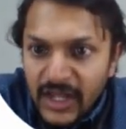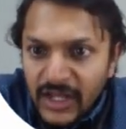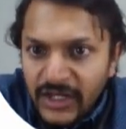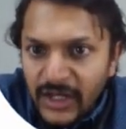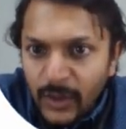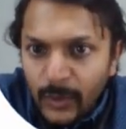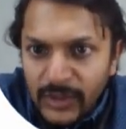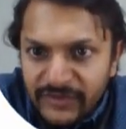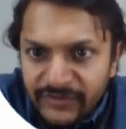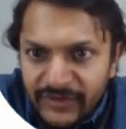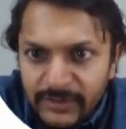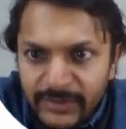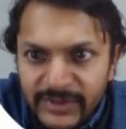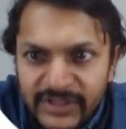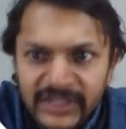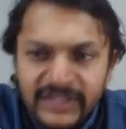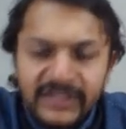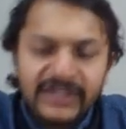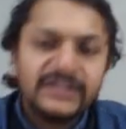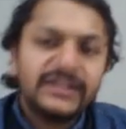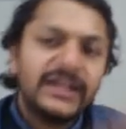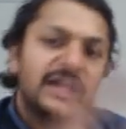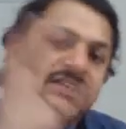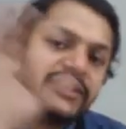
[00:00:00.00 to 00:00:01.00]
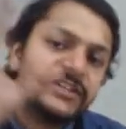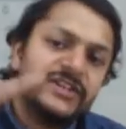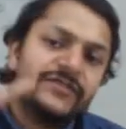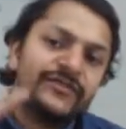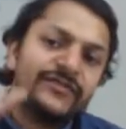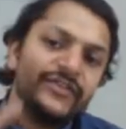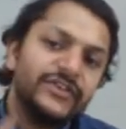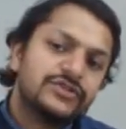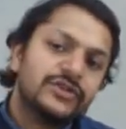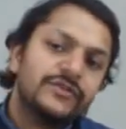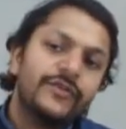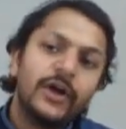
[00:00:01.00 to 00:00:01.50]
Now, what will be the intensity?
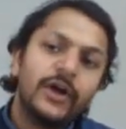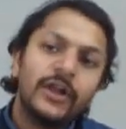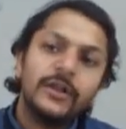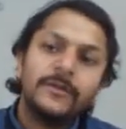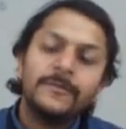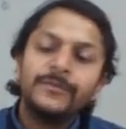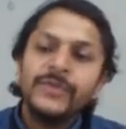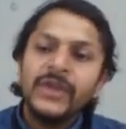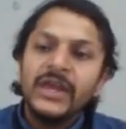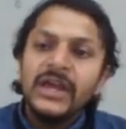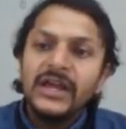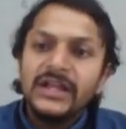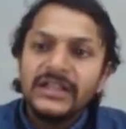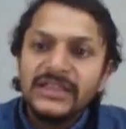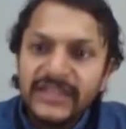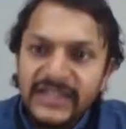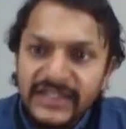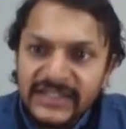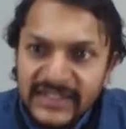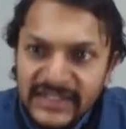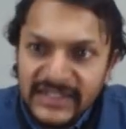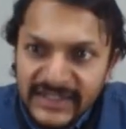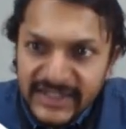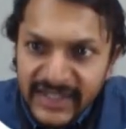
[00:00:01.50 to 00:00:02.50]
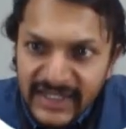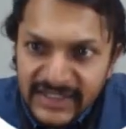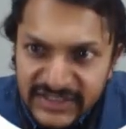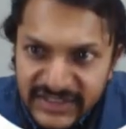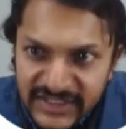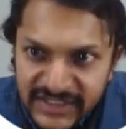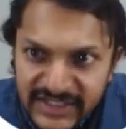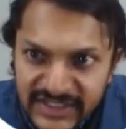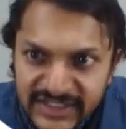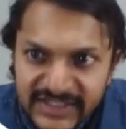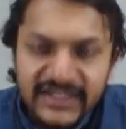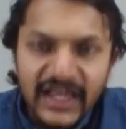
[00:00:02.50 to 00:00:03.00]
First of all, this
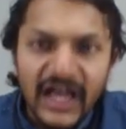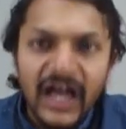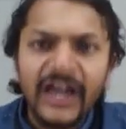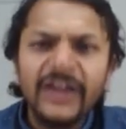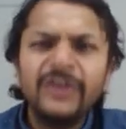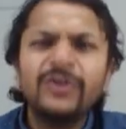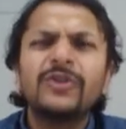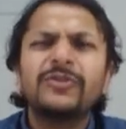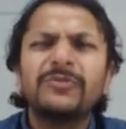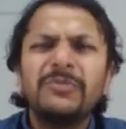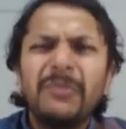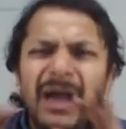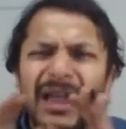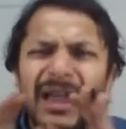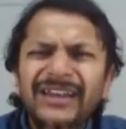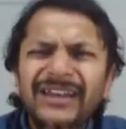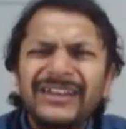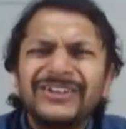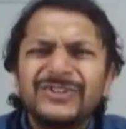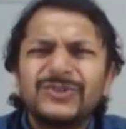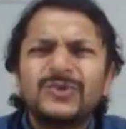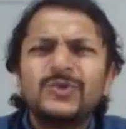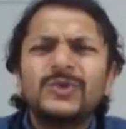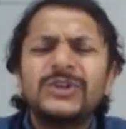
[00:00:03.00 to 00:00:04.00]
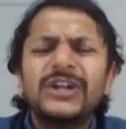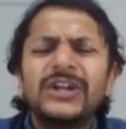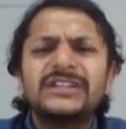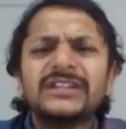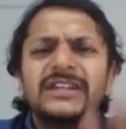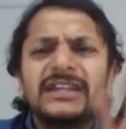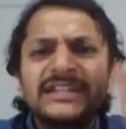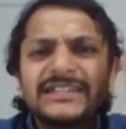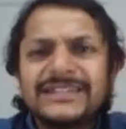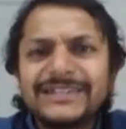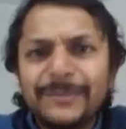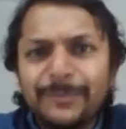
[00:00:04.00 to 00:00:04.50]
intensity is I0. My dear students,
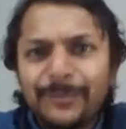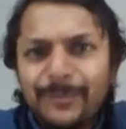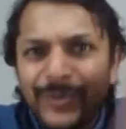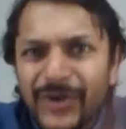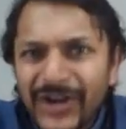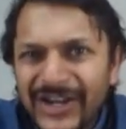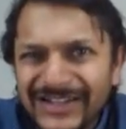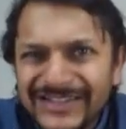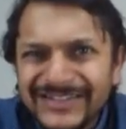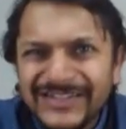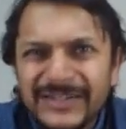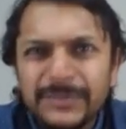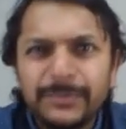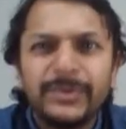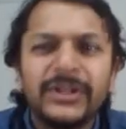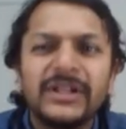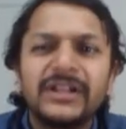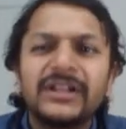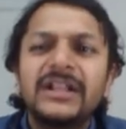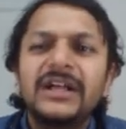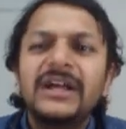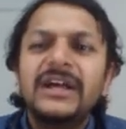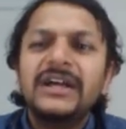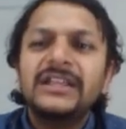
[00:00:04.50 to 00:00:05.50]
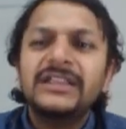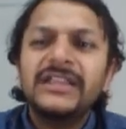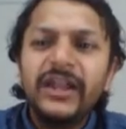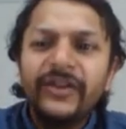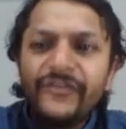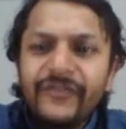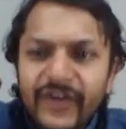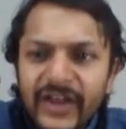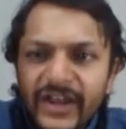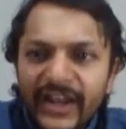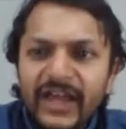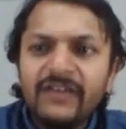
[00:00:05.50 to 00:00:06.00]
it's a principle
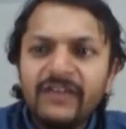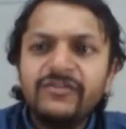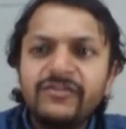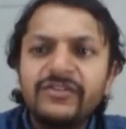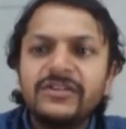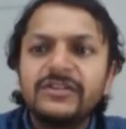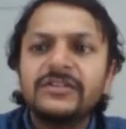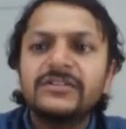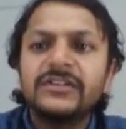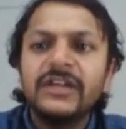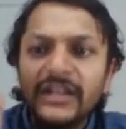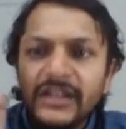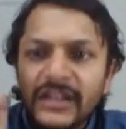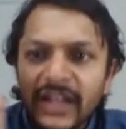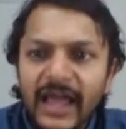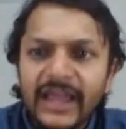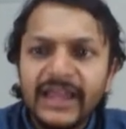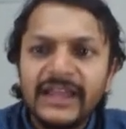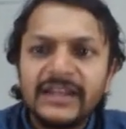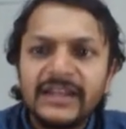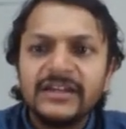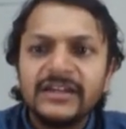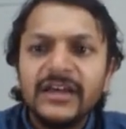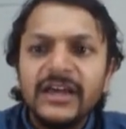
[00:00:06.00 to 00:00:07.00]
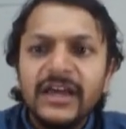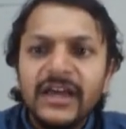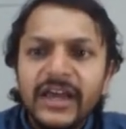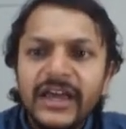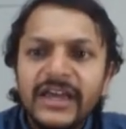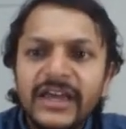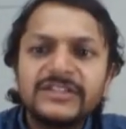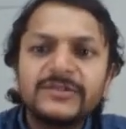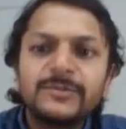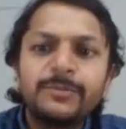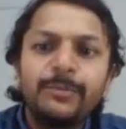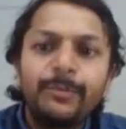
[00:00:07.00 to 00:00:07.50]
that whenever the light
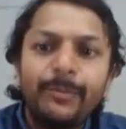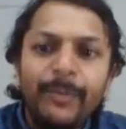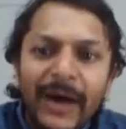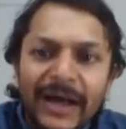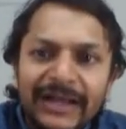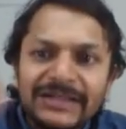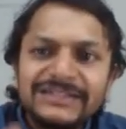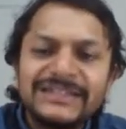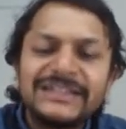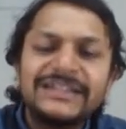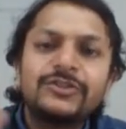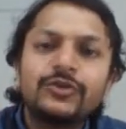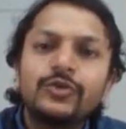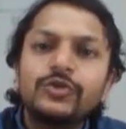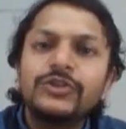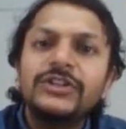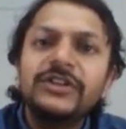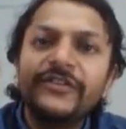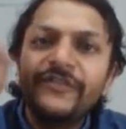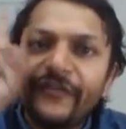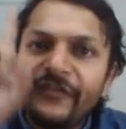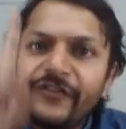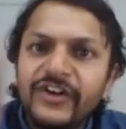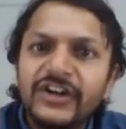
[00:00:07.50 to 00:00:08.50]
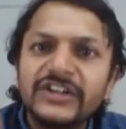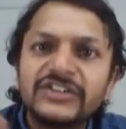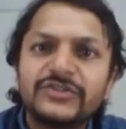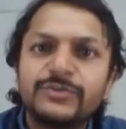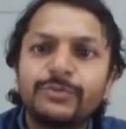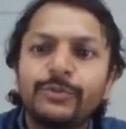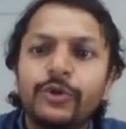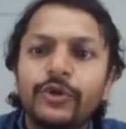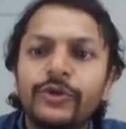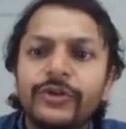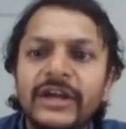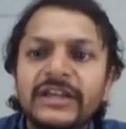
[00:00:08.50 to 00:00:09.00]
is passing through the first
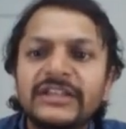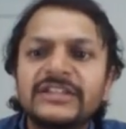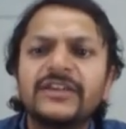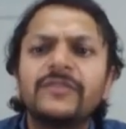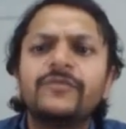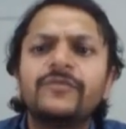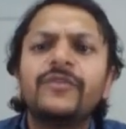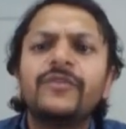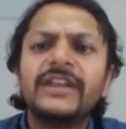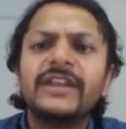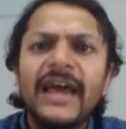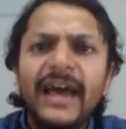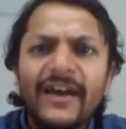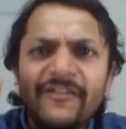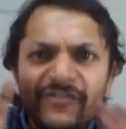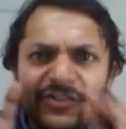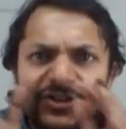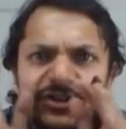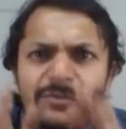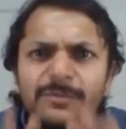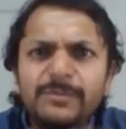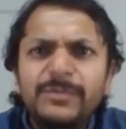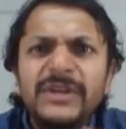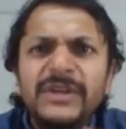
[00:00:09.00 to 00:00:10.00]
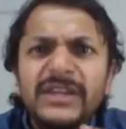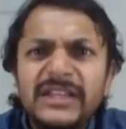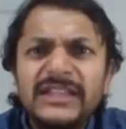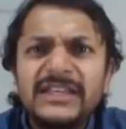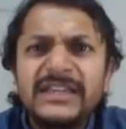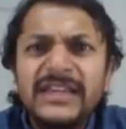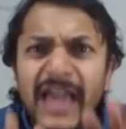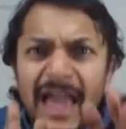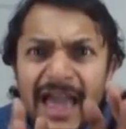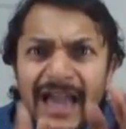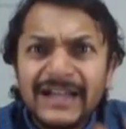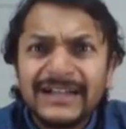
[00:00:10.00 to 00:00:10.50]
polarizer, whatever be
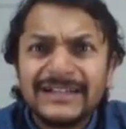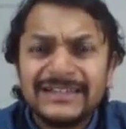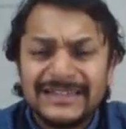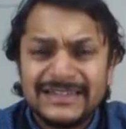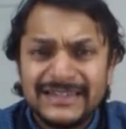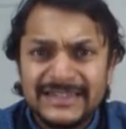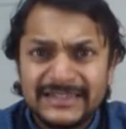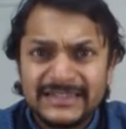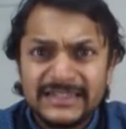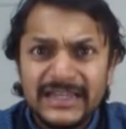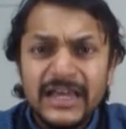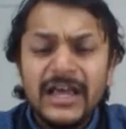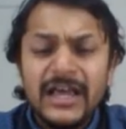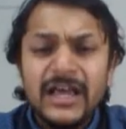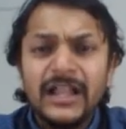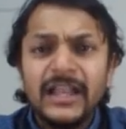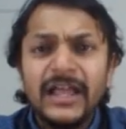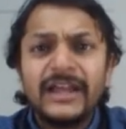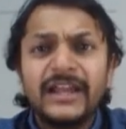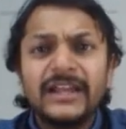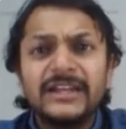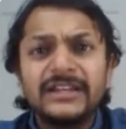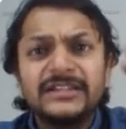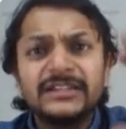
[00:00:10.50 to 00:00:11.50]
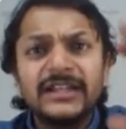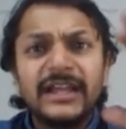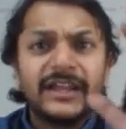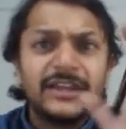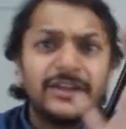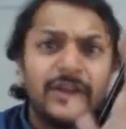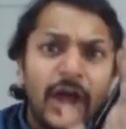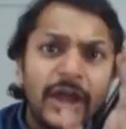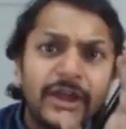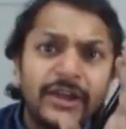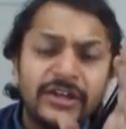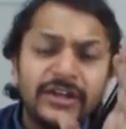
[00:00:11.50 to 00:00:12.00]
the axis, like it is like
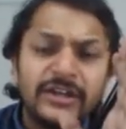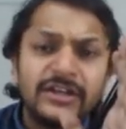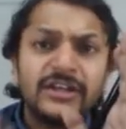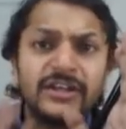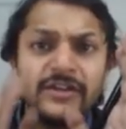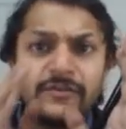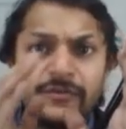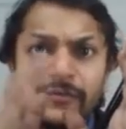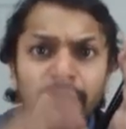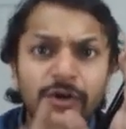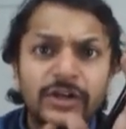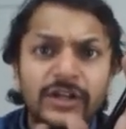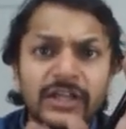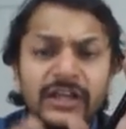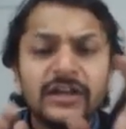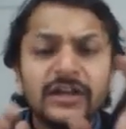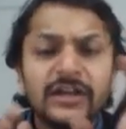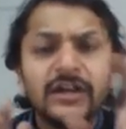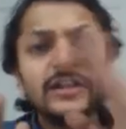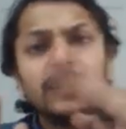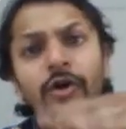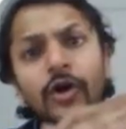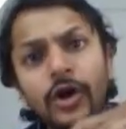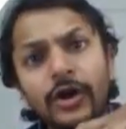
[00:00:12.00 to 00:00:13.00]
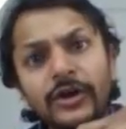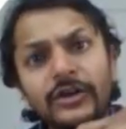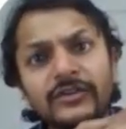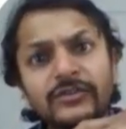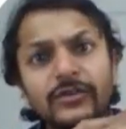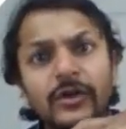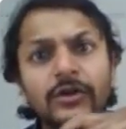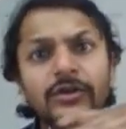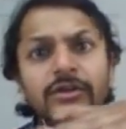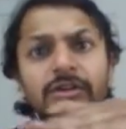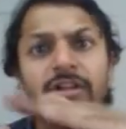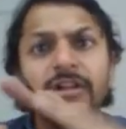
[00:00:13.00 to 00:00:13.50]
90 degree vertical,
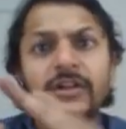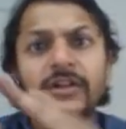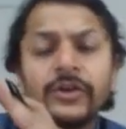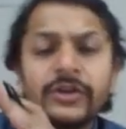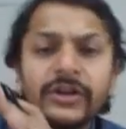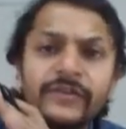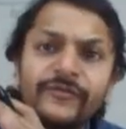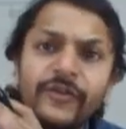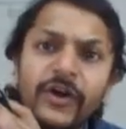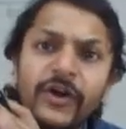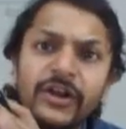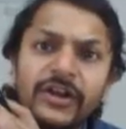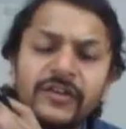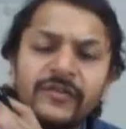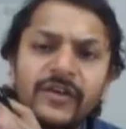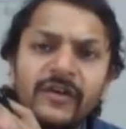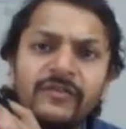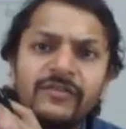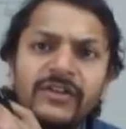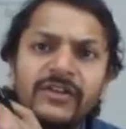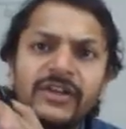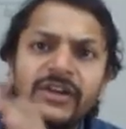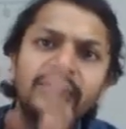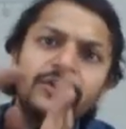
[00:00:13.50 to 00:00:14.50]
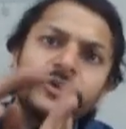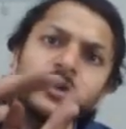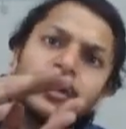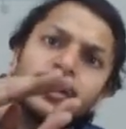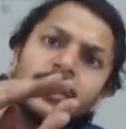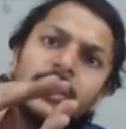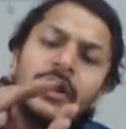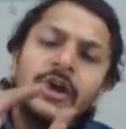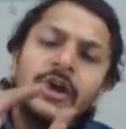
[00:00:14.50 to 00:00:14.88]
horizontal, or 45 degree or